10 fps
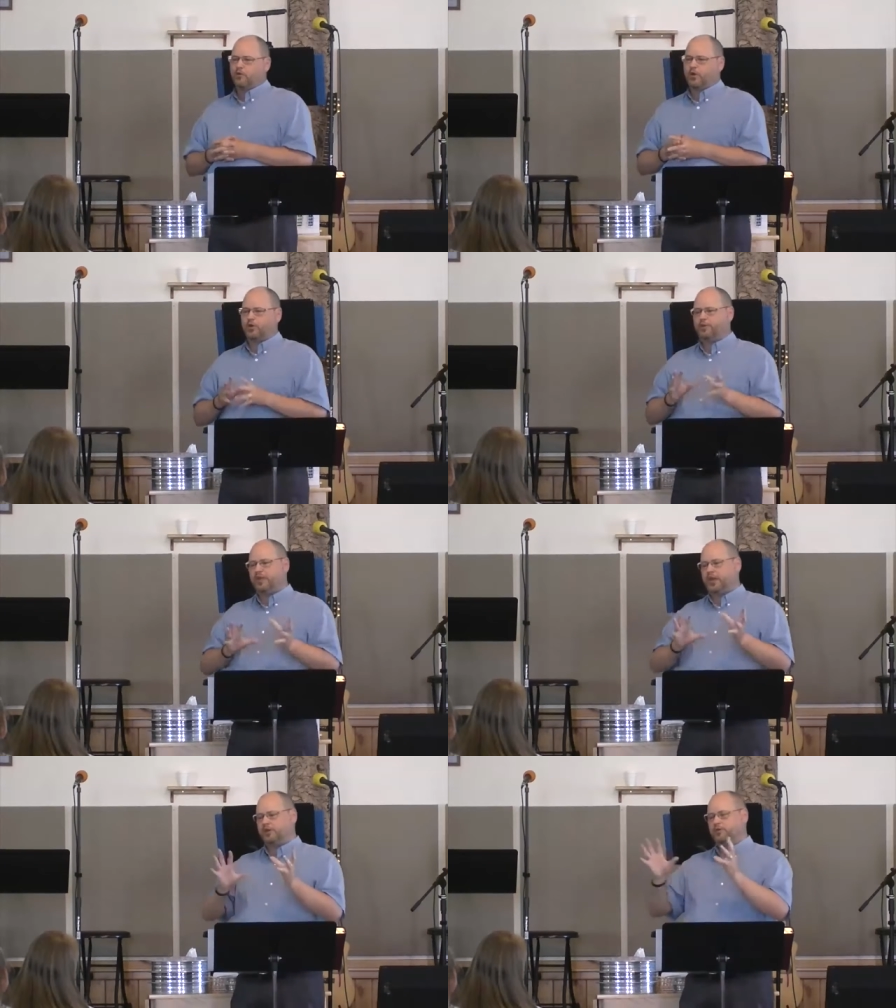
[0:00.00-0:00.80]
where you're
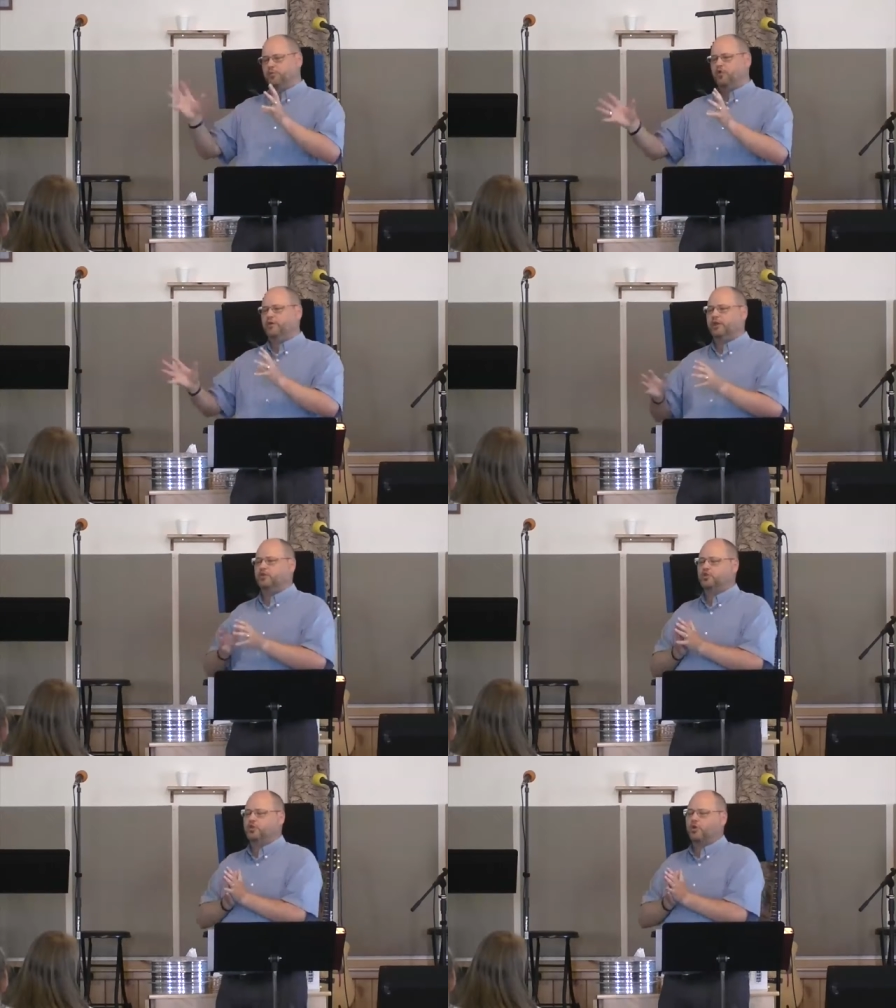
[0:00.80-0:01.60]
beginning to move
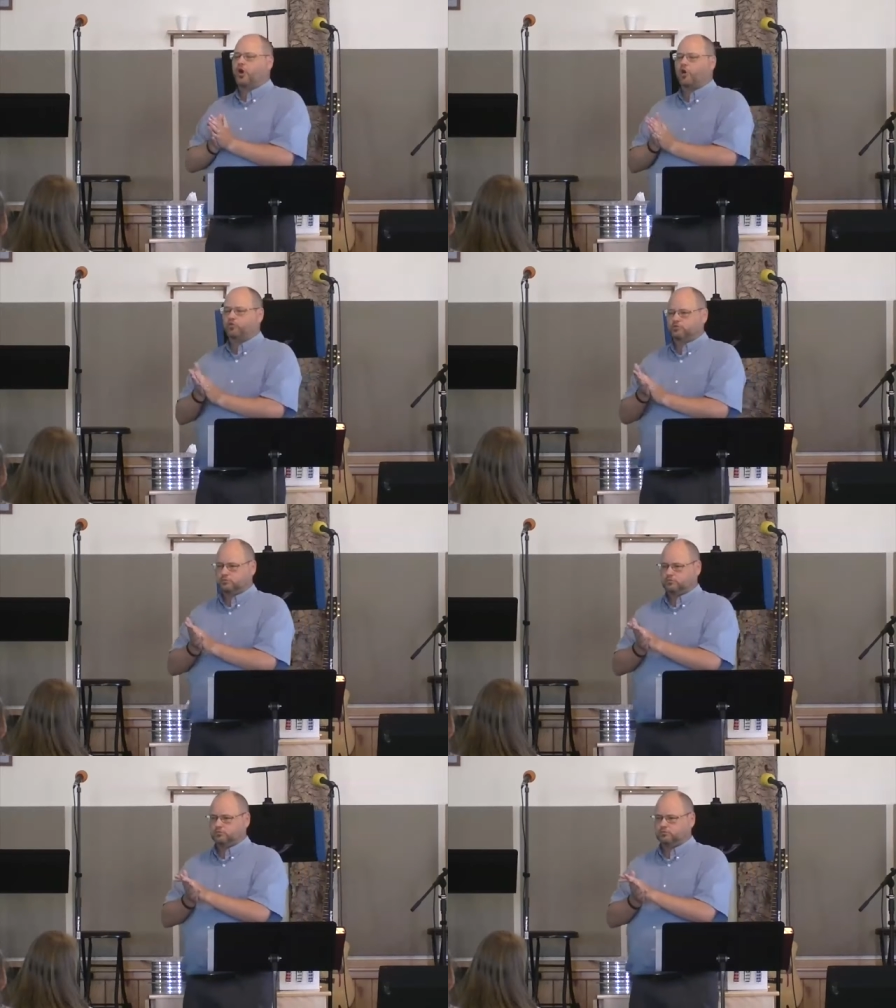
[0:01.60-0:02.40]
into your own,